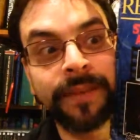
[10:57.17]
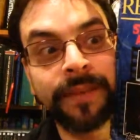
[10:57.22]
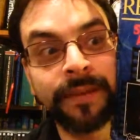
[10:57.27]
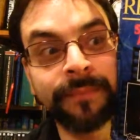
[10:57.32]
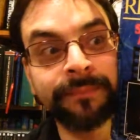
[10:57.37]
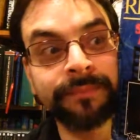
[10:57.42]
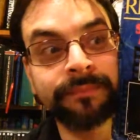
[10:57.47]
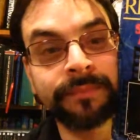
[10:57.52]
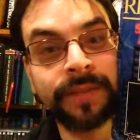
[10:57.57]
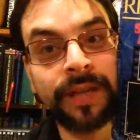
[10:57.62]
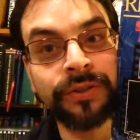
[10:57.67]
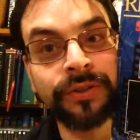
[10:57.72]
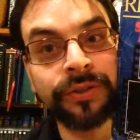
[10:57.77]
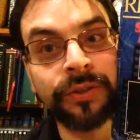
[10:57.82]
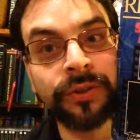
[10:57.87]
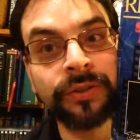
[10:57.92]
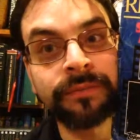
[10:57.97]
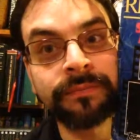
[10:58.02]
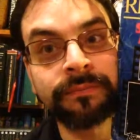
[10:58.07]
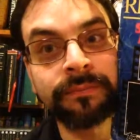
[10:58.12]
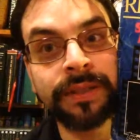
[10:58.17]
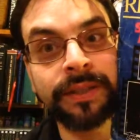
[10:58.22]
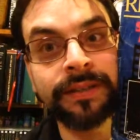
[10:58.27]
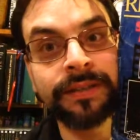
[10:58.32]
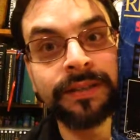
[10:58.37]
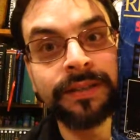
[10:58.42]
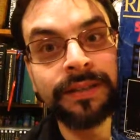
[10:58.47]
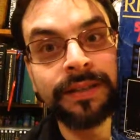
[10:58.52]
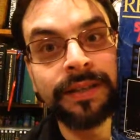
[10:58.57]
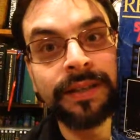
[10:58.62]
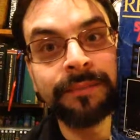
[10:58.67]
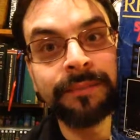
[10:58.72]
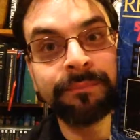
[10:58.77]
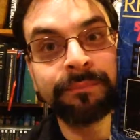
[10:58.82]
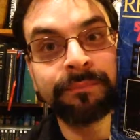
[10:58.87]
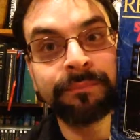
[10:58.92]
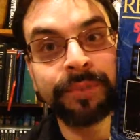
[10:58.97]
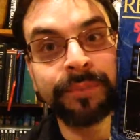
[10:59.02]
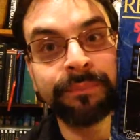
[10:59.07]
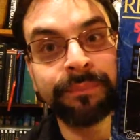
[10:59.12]
I'm not sure, but
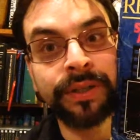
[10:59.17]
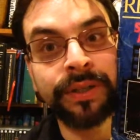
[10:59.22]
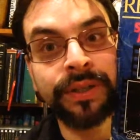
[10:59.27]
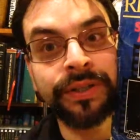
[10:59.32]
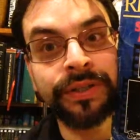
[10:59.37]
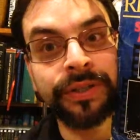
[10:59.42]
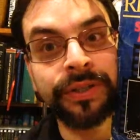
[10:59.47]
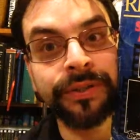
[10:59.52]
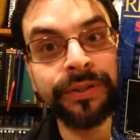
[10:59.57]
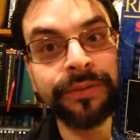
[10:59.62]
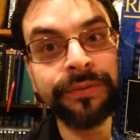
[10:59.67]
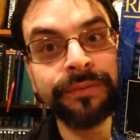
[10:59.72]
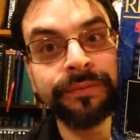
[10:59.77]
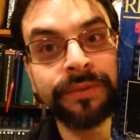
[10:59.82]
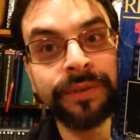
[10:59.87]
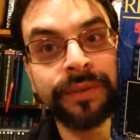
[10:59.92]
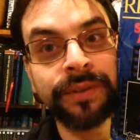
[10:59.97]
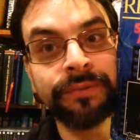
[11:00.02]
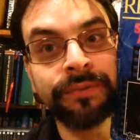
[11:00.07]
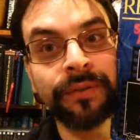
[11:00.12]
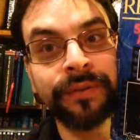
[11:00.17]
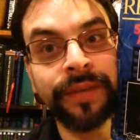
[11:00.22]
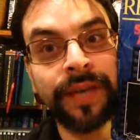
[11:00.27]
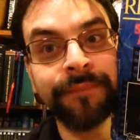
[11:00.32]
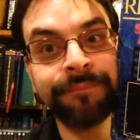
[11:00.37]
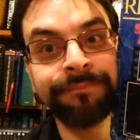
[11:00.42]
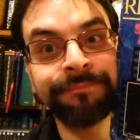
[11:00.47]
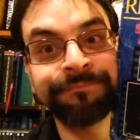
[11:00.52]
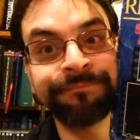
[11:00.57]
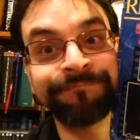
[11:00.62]
pretty sure you wrote that.